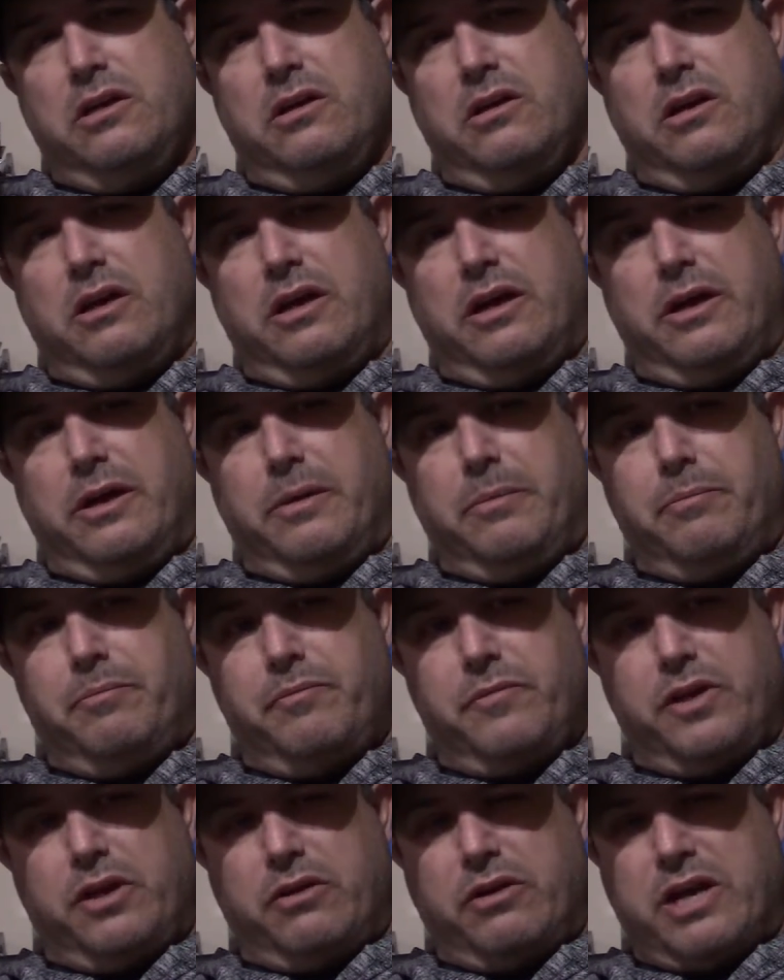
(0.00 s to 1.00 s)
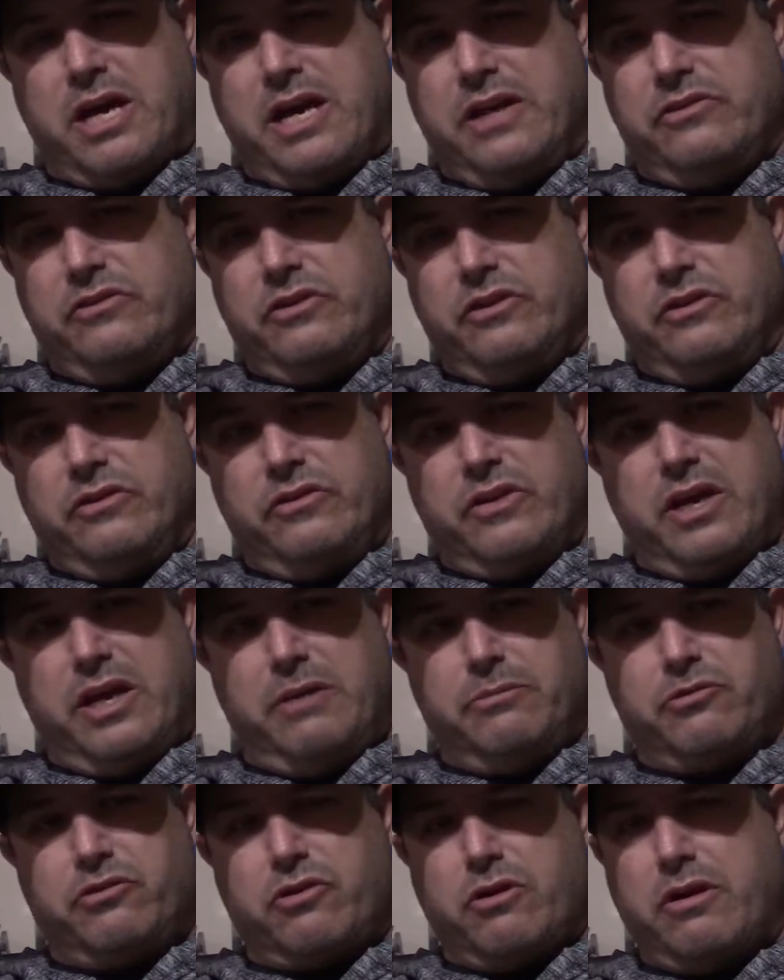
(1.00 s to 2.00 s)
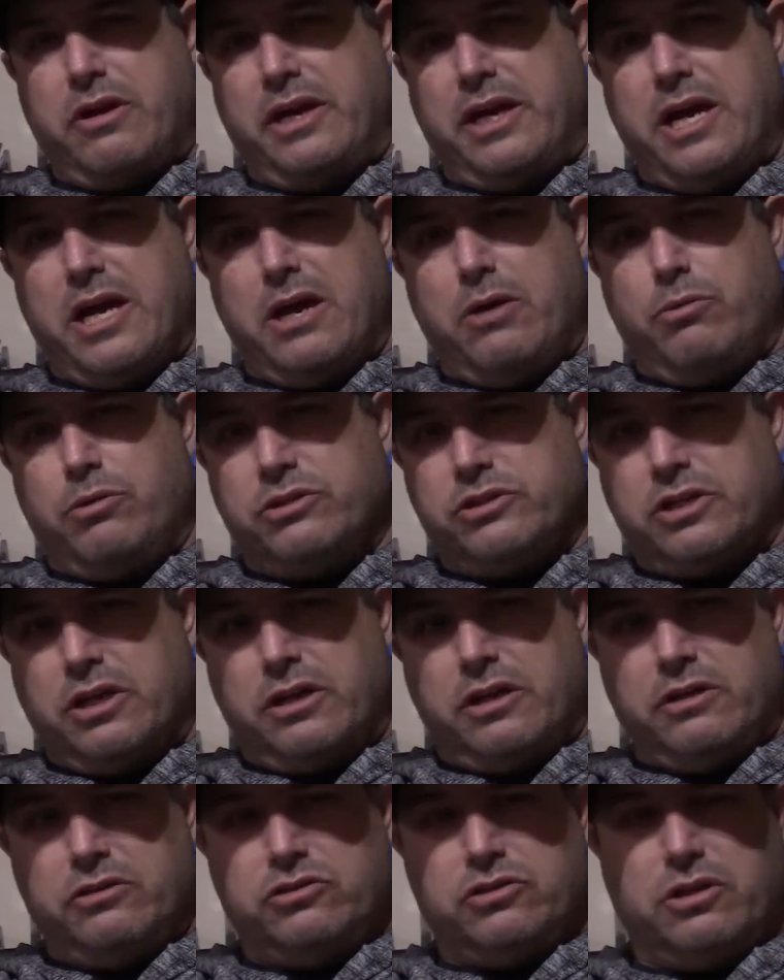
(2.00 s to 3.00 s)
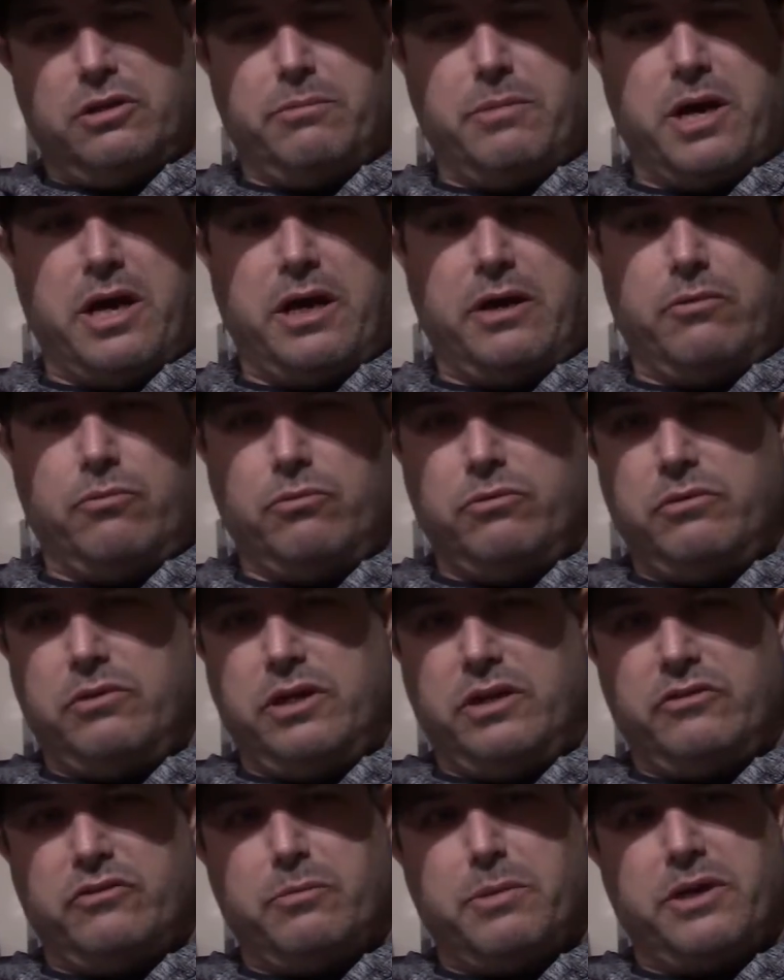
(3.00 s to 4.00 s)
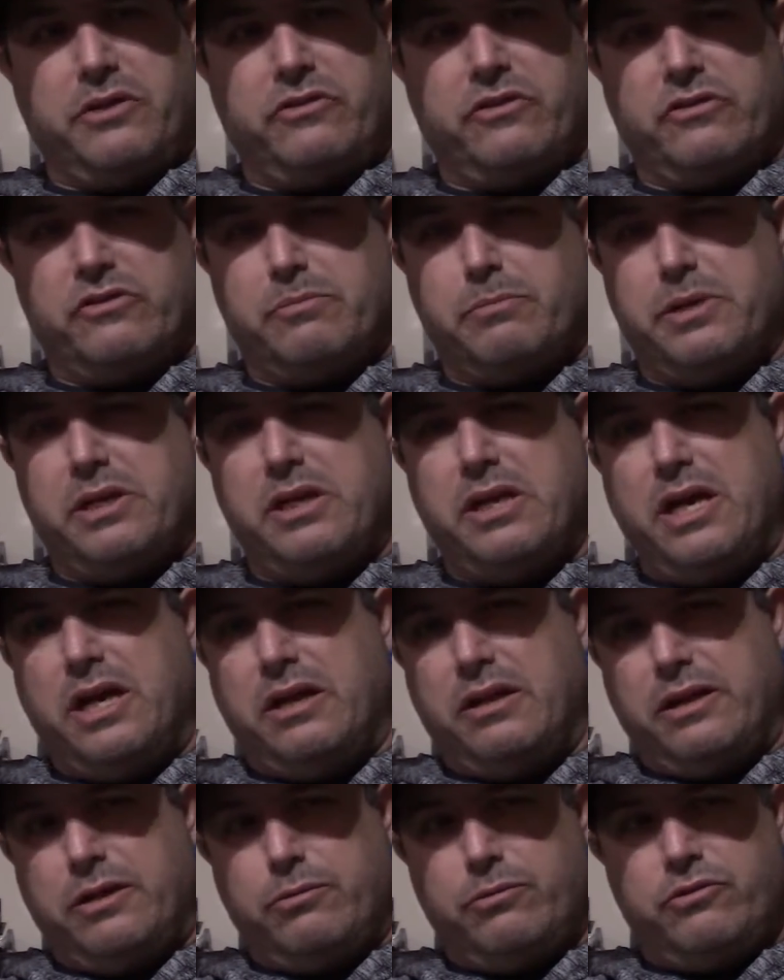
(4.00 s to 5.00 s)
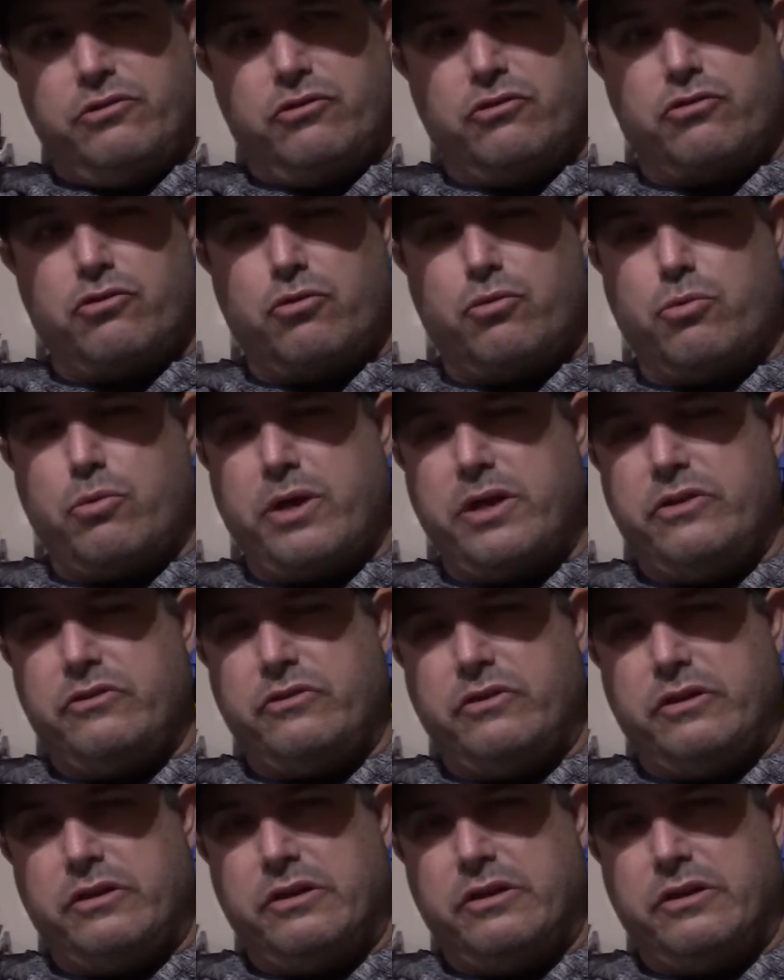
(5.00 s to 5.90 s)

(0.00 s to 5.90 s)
Guy says, "Hey, I'm starting out. What shotgun should I buy?" Well, and somebody says a Benelli, which is crazy.